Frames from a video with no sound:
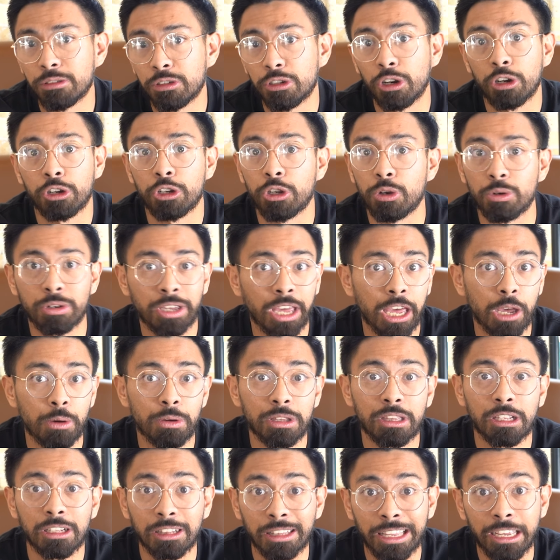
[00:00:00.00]
are you okay
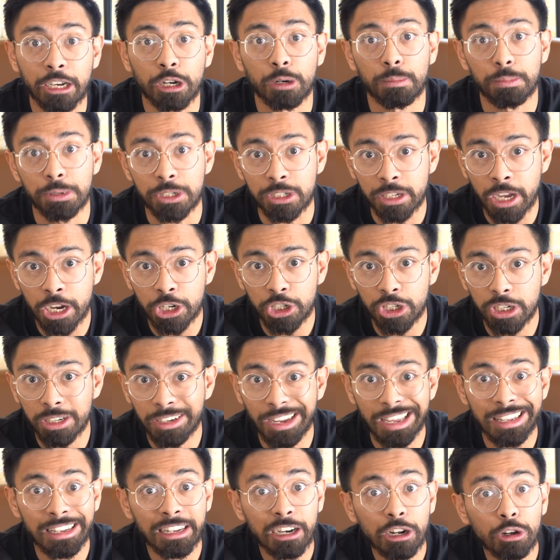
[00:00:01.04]
with a later possession?
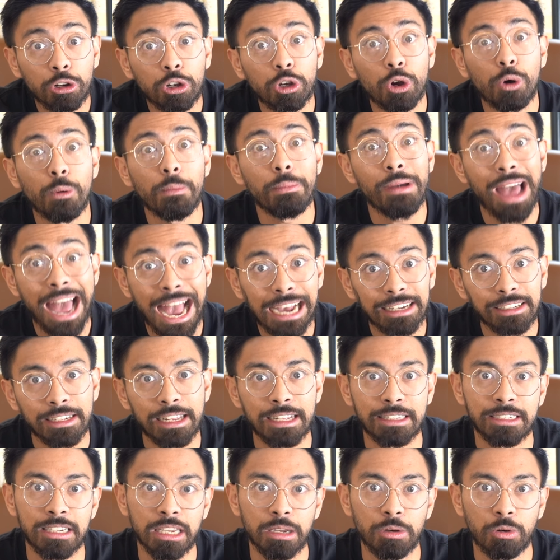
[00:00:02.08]
And then I'll go back to
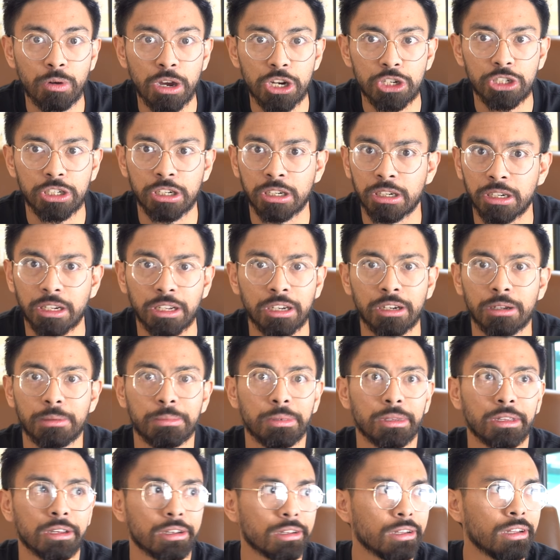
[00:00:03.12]
that same question and I'll
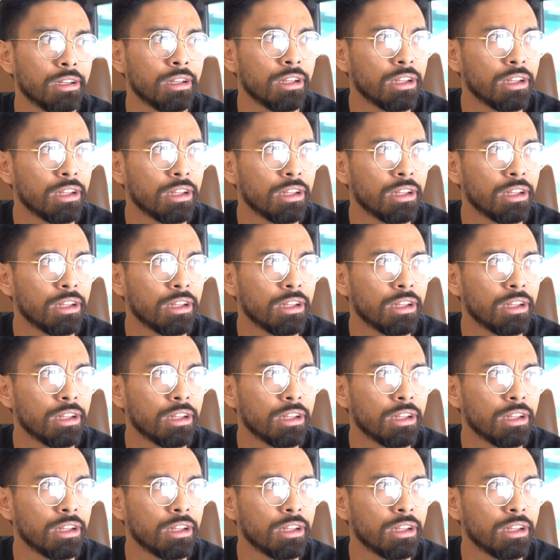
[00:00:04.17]
be like,